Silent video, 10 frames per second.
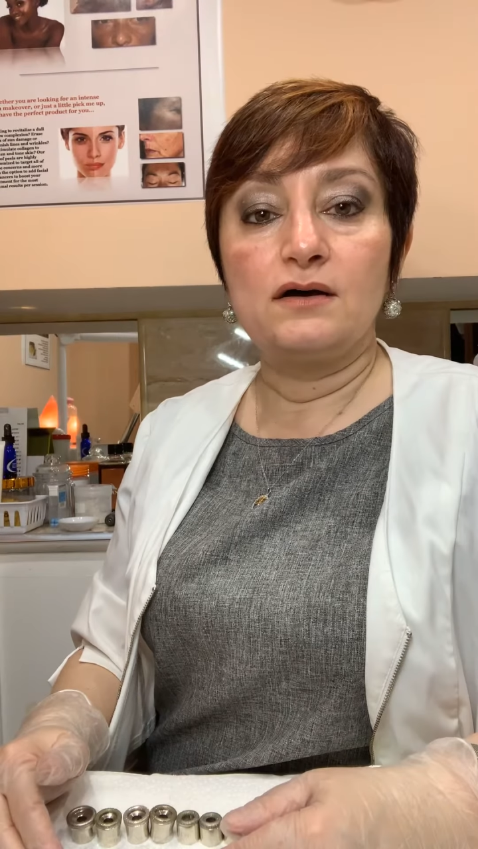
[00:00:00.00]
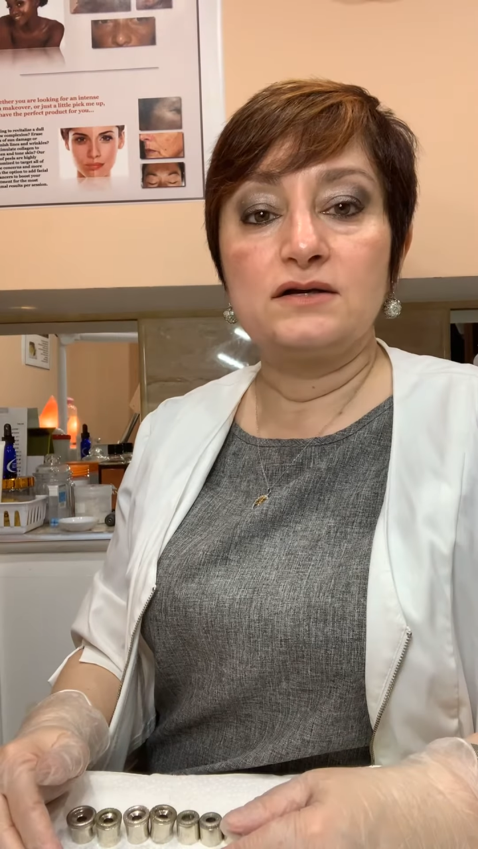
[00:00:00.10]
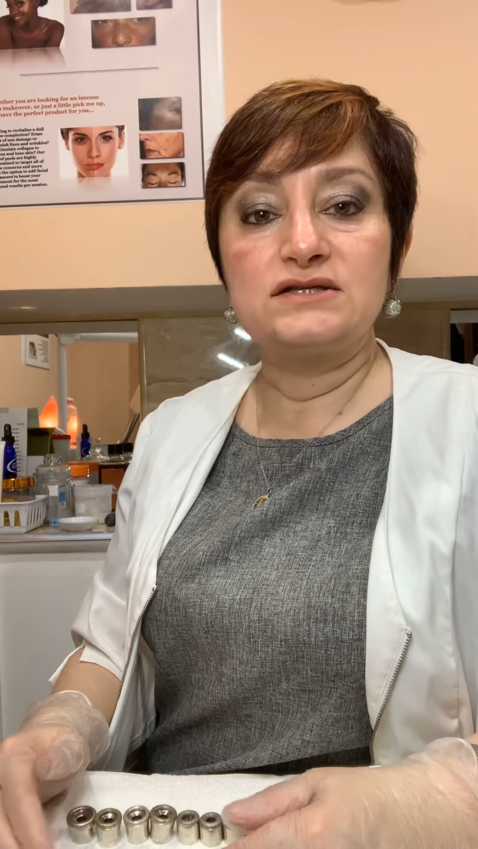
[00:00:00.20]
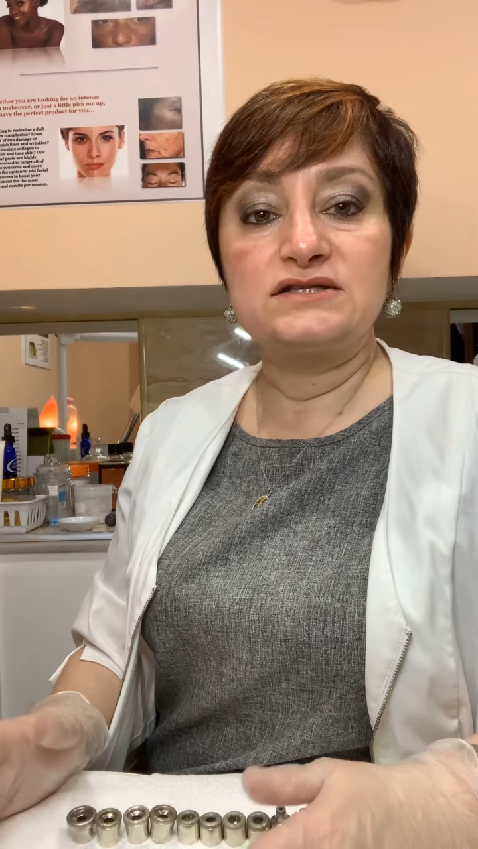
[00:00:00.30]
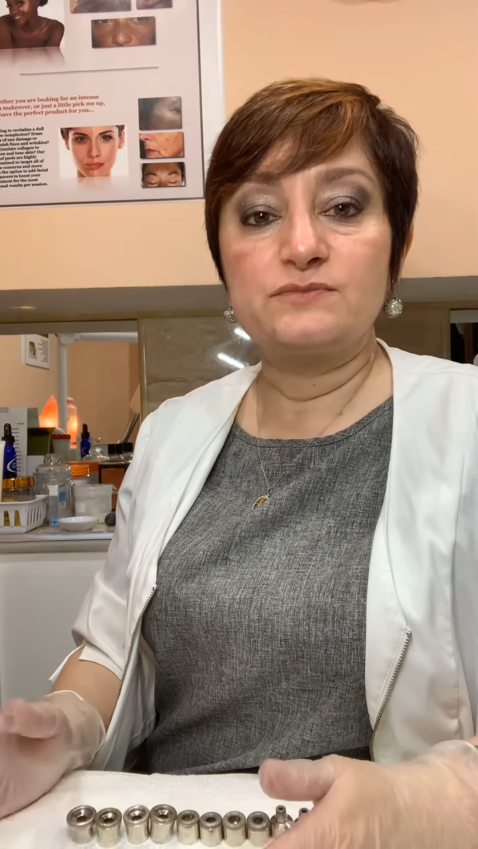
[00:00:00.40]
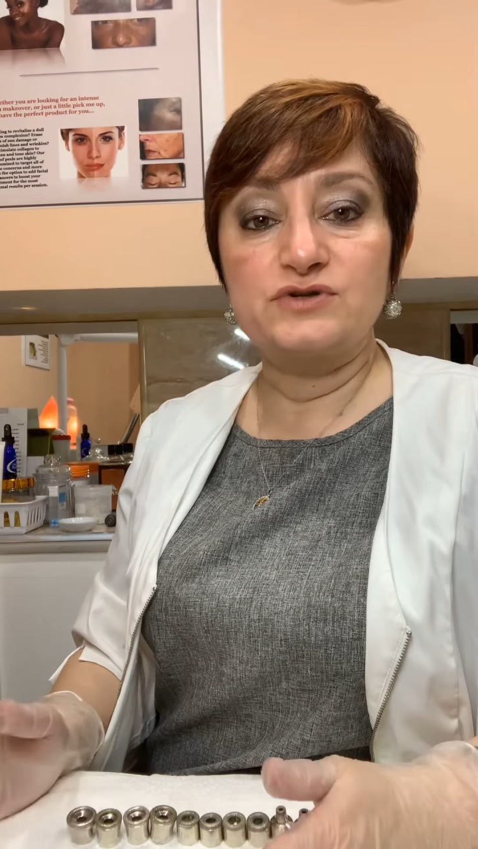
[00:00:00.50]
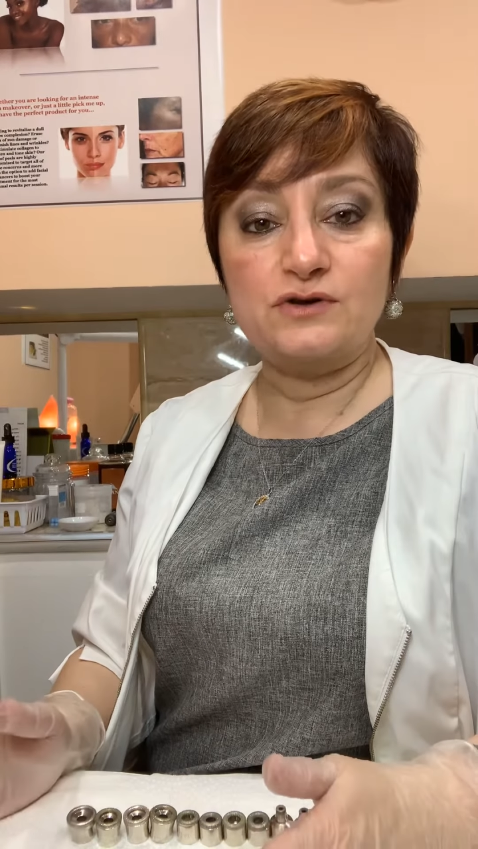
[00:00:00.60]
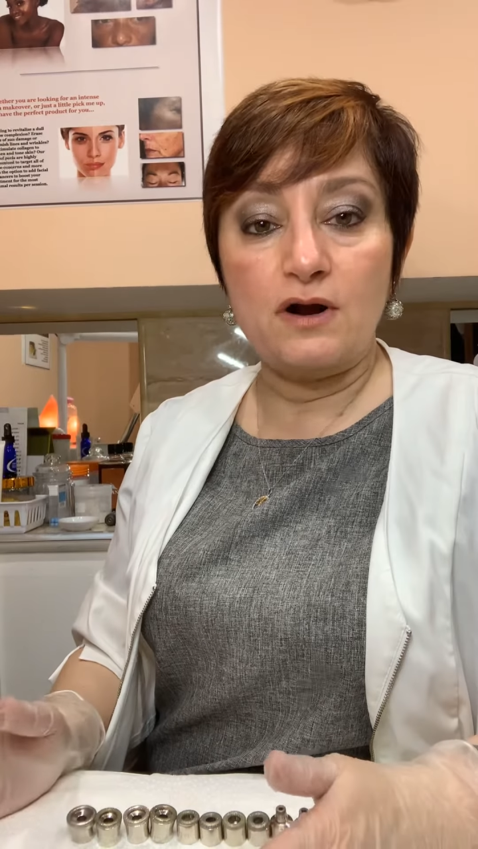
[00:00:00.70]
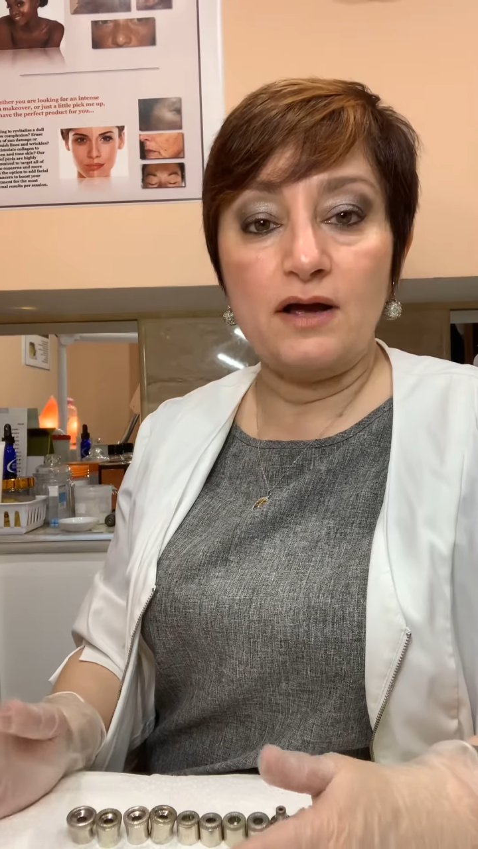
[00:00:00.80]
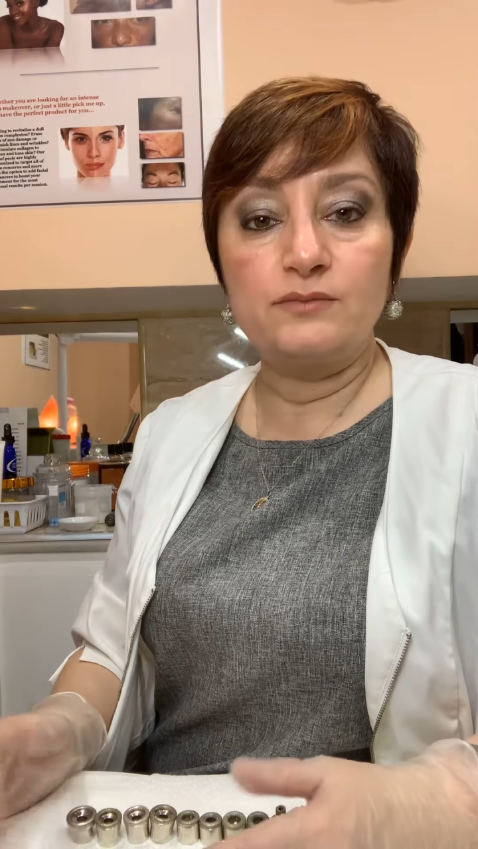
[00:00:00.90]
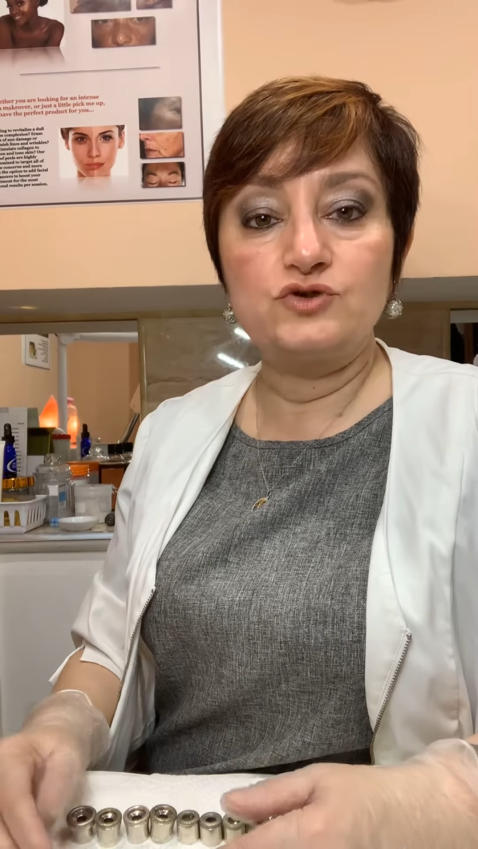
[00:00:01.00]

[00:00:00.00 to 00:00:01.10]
Subscribe